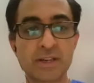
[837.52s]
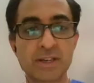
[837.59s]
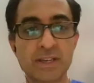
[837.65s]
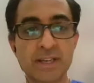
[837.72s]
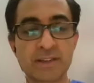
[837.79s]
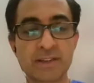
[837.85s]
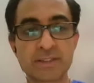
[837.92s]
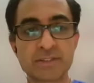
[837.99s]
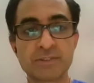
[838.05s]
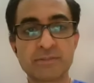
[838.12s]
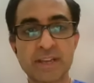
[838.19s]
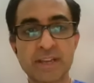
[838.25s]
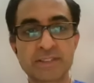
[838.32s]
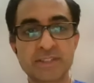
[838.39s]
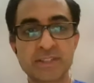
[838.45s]
aggressive
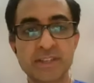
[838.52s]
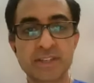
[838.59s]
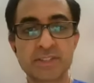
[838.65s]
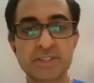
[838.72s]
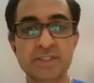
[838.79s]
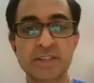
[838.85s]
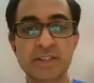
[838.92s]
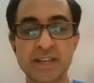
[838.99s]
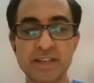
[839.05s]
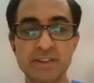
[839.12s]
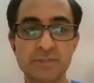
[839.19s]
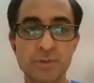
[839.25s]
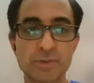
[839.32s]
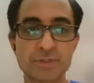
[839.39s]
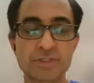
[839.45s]
vaccination and,
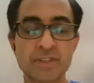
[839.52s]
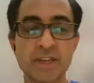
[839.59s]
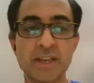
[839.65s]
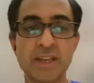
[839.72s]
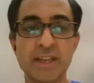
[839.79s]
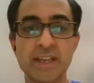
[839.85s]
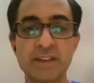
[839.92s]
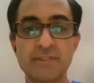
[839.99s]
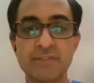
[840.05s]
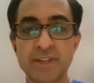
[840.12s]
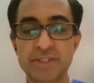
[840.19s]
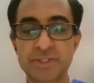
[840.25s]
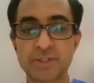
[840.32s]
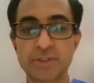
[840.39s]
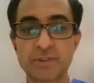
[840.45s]
of course,
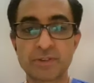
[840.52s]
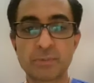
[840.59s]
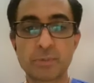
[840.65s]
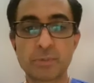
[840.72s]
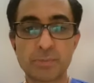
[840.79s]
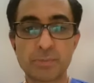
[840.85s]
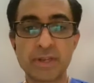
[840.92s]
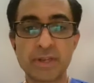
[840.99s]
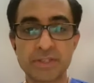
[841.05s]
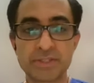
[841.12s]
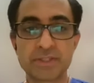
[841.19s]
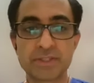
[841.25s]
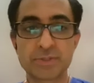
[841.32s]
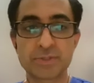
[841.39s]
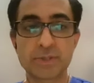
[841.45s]
infection of the
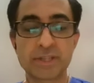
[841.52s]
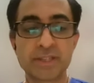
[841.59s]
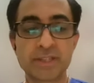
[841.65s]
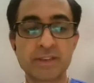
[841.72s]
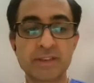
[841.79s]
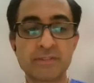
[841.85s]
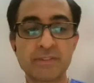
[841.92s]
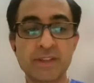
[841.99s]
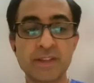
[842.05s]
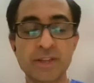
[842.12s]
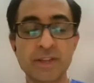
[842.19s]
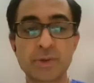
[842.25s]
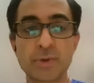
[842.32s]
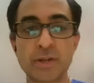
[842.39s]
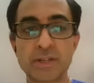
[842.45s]
population. So I think we
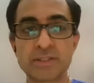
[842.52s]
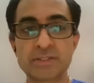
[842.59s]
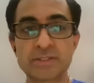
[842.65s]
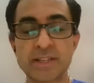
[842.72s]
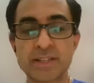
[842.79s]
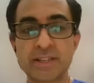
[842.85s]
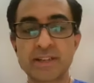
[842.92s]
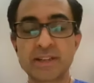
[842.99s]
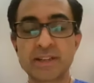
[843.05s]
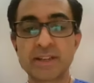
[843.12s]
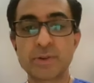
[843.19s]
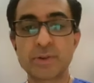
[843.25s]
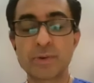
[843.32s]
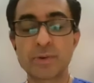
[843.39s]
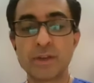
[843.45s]
need to understand that, you
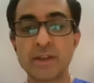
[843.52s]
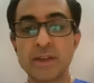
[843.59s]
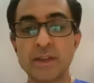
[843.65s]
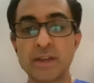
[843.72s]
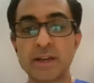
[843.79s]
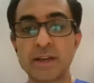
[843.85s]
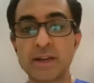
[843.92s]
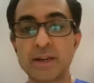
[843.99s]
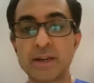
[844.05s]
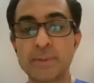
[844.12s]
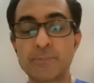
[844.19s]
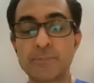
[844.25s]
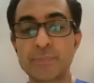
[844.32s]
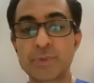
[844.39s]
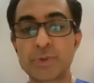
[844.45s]
know,
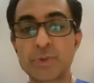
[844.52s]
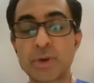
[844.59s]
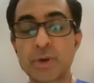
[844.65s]
to